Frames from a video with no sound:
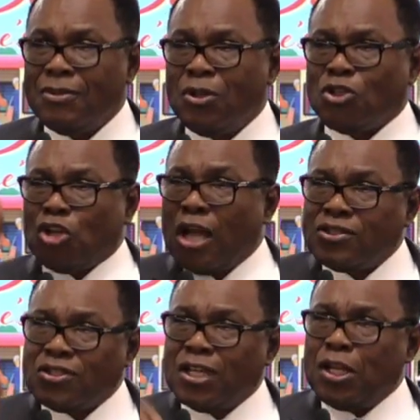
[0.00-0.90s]

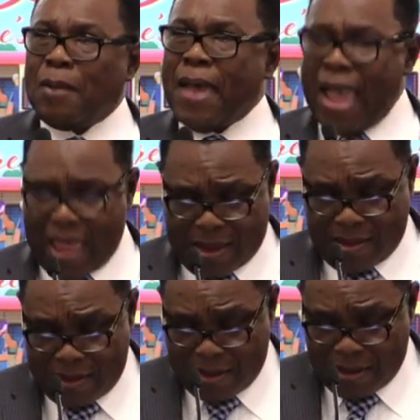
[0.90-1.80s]
trust and obey,
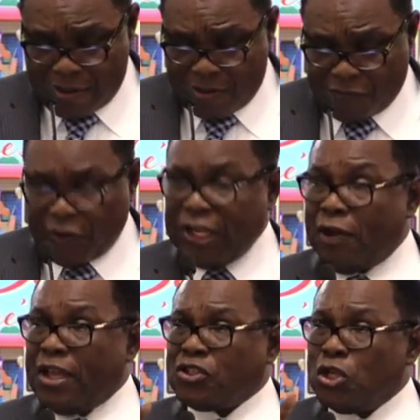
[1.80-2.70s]
for
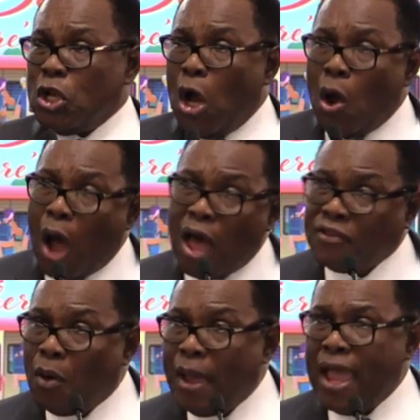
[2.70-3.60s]
there is no
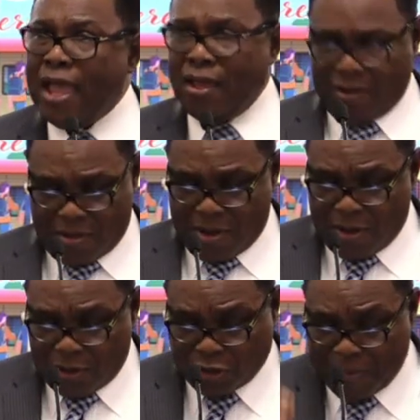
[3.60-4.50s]
other way
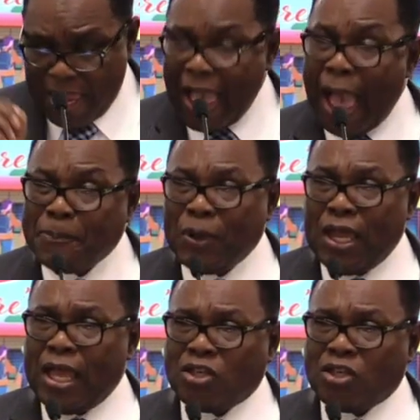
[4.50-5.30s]
to be happy in